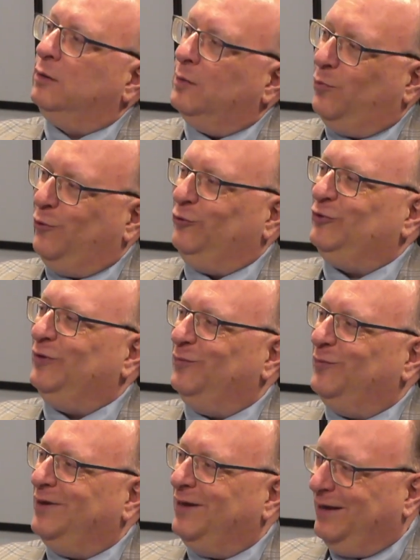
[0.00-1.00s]
the person
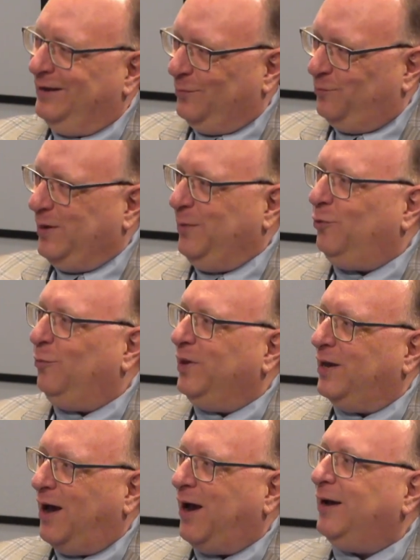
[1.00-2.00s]
and the people
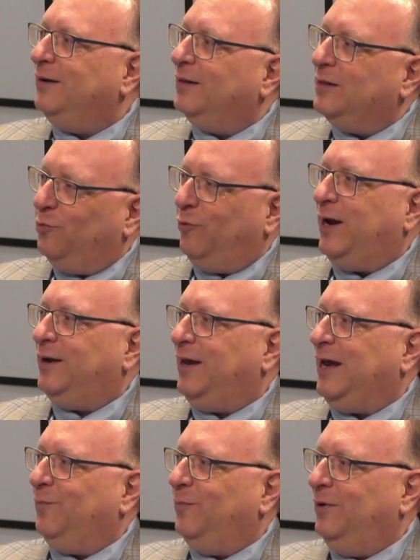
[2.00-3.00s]
behind the brand
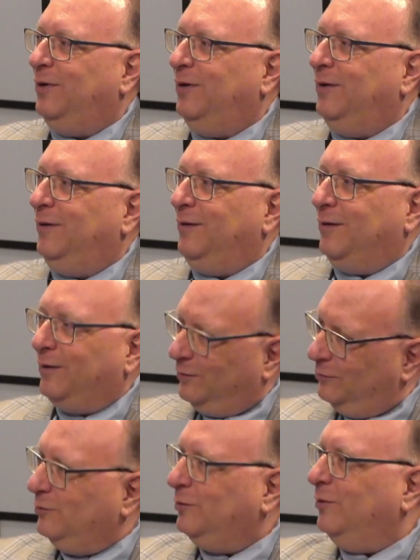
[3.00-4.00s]
name
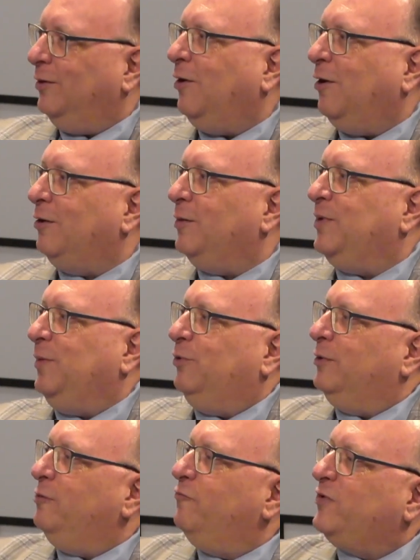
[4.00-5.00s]
are the people
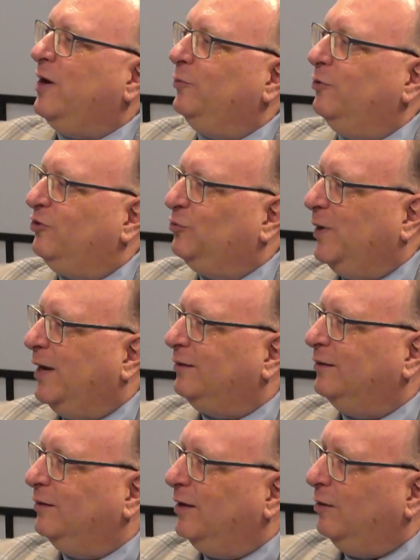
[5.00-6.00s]
that you've come to
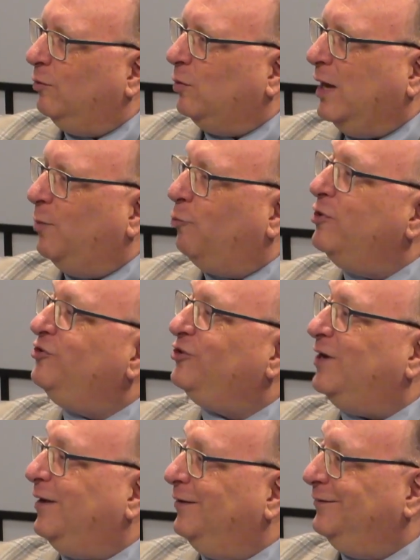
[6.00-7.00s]
expect and appreciate.